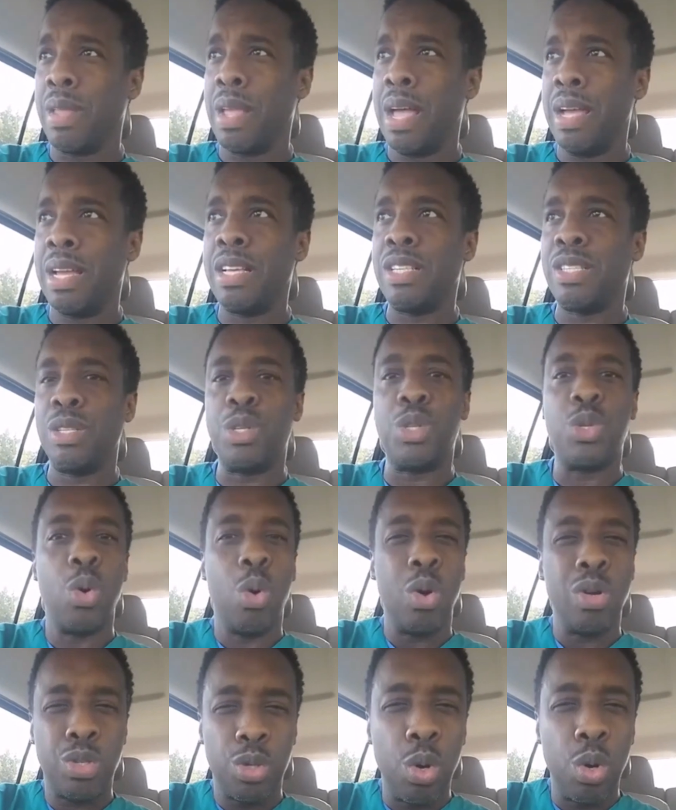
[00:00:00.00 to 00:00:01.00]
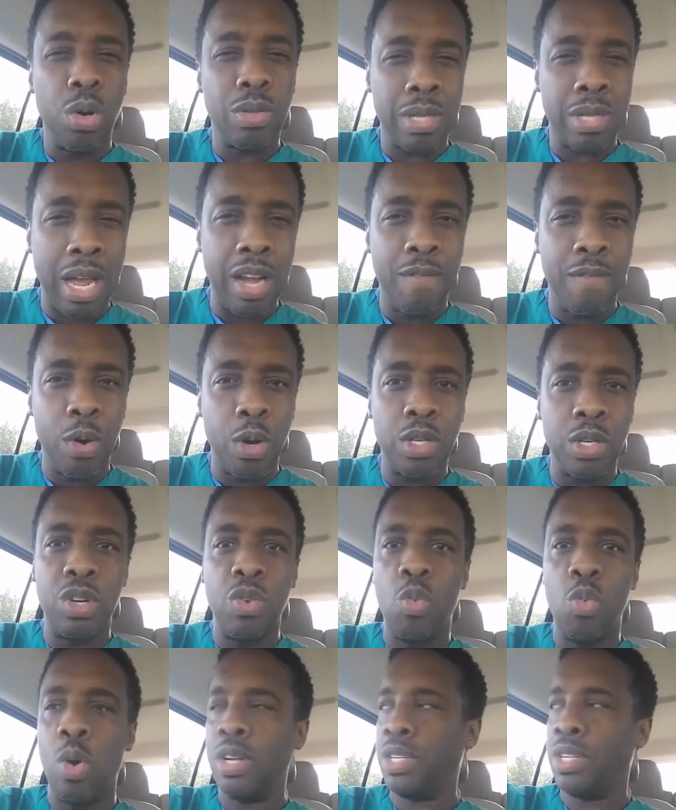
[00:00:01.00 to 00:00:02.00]
I guess a short, short, tiny version
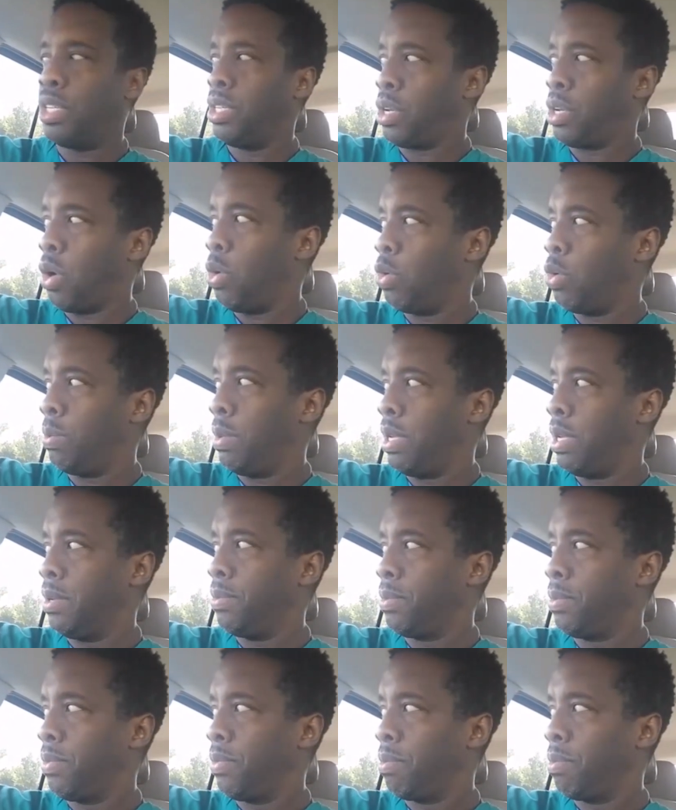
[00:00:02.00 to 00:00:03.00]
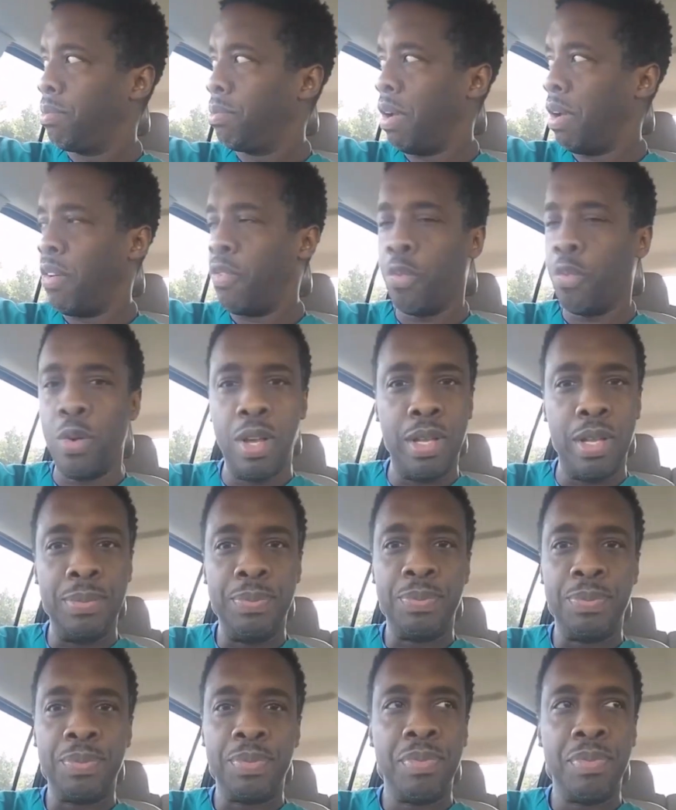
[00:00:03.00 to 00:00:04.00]
of what she told me, my friend.
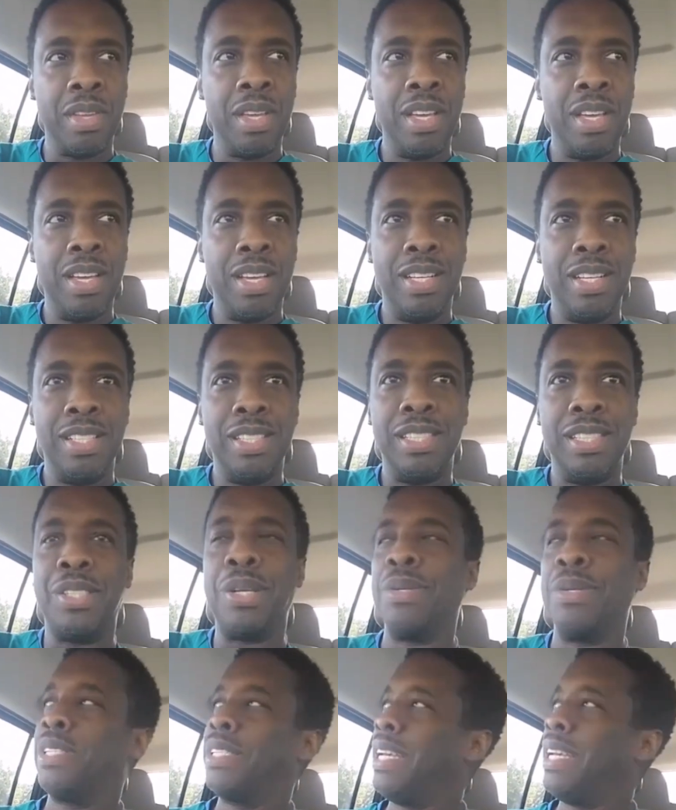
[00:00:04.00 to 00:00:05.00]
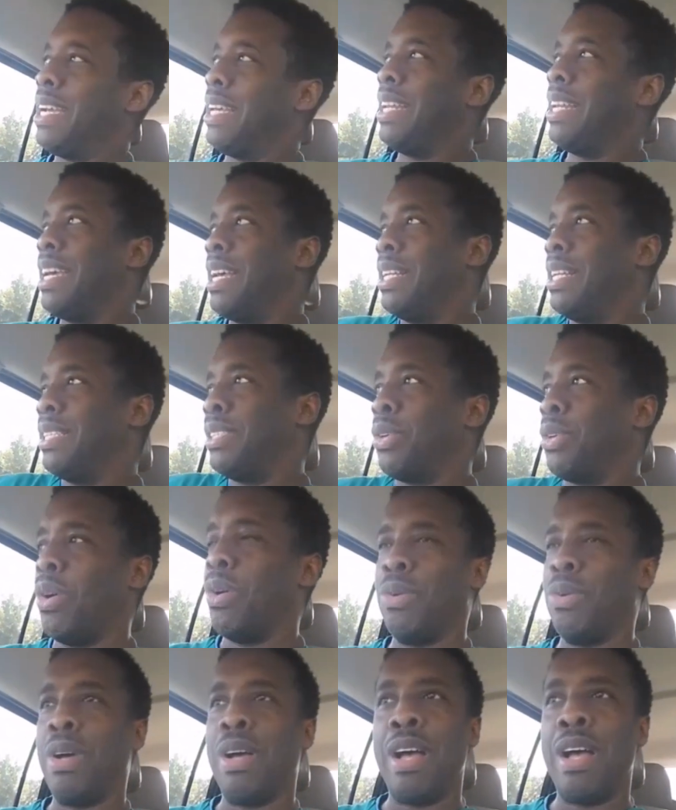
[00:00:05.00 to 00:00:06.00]
So CNN,
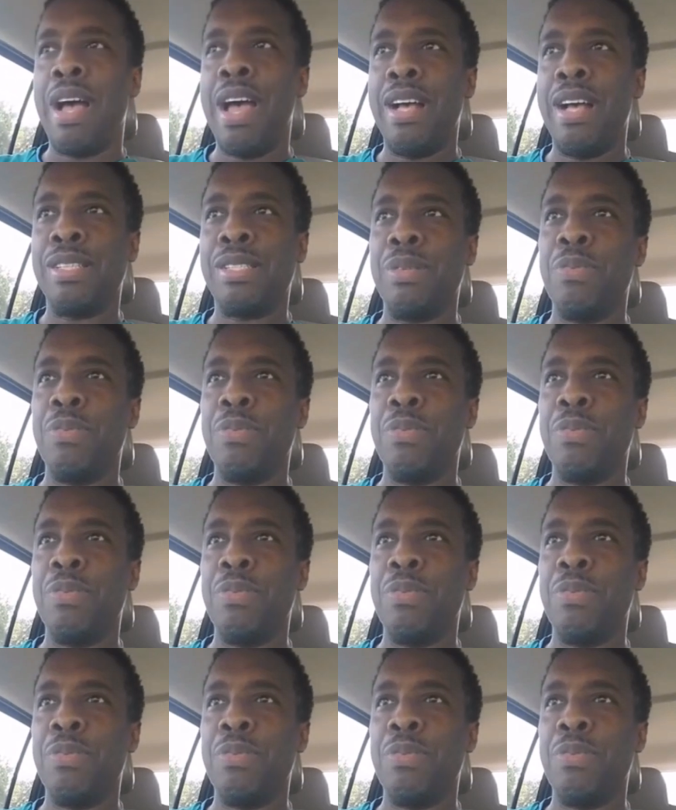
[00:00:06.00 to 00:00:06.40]
so I had